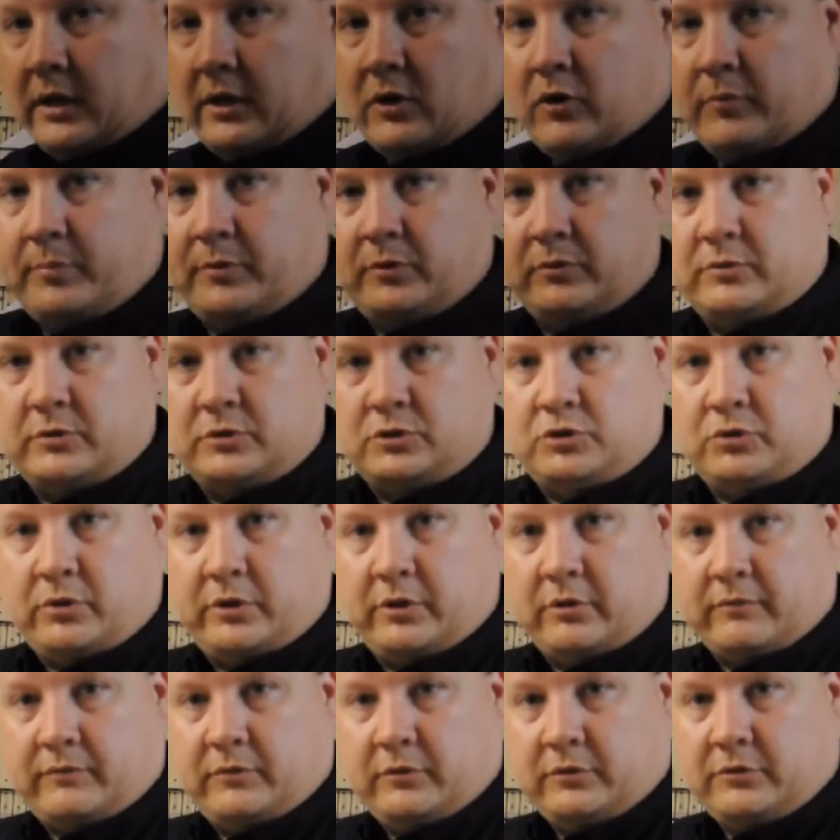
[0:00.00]
hope you enjoy
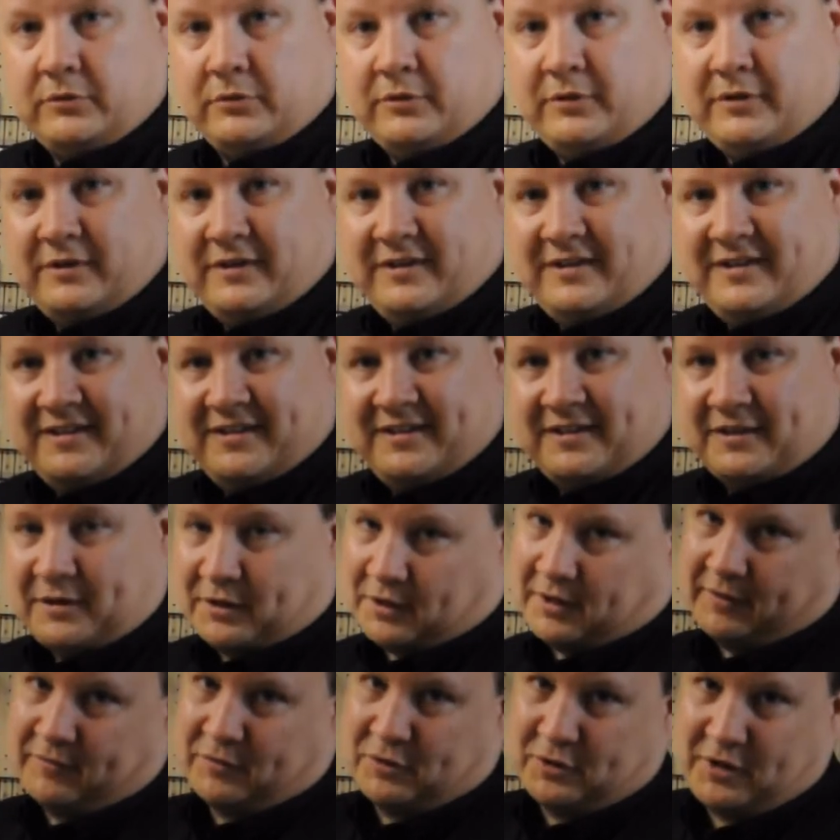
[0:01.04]
your filter. Have a good